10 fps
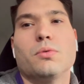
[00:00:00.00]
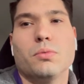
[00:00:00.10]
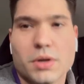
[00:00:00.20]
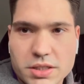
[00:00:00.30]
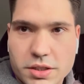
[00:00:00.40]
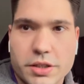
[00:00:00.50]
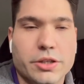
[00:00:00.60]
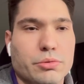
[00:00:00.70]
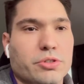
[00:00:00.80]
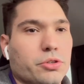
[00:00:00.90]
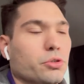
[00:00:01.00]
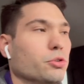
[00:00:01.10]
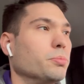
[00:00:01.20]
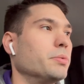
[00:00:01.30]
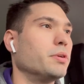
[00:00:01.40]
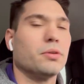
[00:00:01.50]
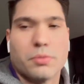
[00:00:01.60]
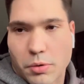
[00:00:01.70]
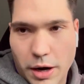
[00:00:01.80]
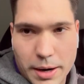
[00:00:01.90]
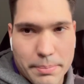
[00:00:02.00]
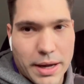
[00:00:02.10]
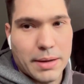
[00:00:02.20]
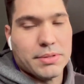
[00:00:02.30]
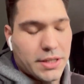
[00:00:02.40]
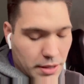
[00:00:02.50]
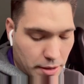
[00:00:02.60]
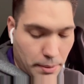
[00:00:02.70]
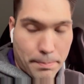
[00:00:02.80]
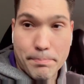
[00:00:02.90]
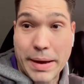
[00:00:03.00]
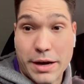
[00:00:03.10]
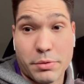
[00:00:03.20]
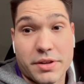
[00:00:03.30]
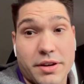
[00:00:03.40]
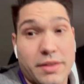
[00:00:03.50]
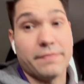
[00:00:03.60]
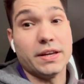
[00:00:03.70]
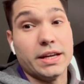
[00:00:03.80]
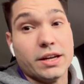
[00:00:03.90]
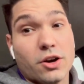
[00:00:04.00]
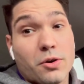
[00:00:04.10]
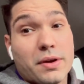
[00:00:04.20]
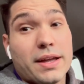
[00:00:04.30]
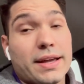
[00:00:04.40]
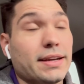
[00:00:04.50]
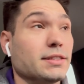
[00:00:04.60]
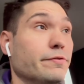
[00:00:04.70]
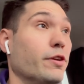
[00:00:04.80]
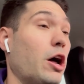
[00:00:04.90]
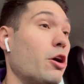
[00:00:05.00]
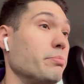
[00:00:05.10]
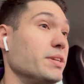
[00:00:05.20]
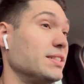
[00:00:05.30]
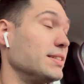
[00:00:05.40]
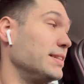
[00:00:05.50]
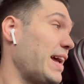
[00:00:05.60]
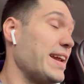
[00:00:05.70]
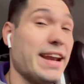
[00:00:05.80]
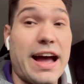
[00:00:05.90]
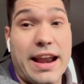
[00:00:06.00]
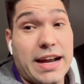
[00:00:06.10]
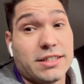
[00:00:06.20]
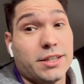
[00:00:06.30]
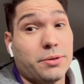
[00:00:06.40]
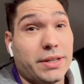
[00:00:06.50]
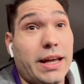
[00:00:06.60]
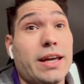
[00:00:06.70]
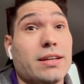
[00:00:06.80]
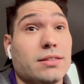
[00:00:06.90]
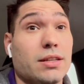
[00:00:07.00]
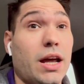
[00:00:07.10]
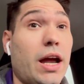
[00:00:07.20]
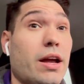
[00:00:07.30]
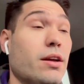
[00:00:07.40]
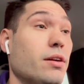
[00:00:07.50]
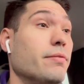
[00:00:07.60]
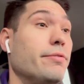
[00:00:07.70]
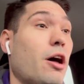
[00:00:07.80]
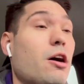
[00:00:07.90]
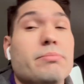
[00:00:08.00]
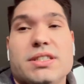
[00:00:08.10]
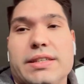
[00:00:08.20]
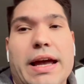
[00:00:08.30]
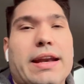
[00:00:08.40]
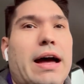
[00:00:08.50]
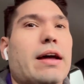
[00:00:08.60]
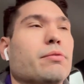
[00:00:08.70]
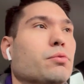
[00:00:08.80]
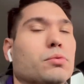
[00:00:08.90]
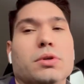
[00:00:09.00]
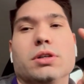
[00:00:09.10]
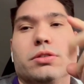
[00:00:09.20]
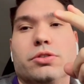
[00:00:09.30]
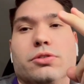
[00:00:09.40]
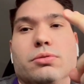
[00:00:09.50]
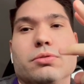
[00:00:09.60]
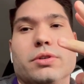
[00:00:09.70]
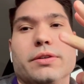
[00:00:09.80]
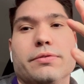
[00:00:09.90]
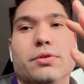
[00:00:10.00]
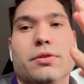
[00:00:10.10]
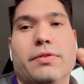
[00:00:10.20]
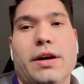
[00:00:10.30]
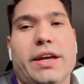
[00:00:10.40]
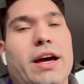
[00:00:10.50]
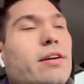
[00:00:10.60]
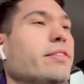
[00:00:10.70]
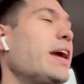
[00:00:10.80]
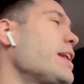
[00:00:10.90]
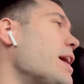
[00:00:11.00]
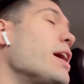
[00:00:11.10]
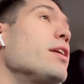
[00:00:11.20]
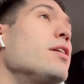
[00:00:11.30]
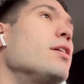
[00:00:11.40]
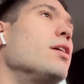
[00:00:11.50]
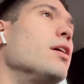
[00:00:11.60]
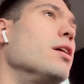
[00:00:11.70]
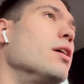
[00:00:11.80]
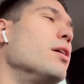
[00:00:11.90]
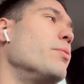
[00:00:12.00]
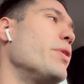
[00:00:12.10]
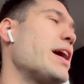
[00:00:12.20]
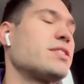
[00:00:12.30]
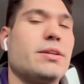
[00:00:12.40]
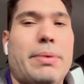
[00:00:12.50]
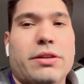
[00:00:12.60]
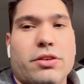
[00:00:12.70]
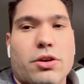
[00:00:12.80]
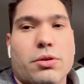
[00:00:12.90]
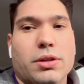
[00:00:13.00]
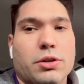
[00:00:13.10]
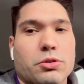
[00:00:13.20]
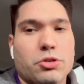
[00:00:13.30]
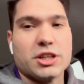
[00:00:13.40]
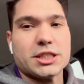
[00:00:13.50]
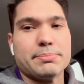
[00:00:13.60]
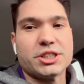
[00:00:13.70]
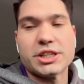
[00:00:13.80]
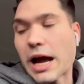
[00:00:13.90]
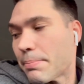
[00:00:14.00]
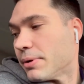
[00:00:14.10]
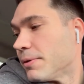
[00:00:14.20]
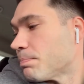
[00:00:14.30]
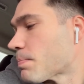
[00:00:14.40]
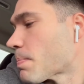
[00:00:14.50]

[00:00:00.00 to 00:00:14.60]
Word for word: What's good YouTube? Ryan Babbs here, back with another video. It is Vlogmas Day 9. I actually know what day it is today. Vlogmas Day 9. One, two, three, four, five. Yeah, Day 9. Um, we actually about to go a little Christmas shopping.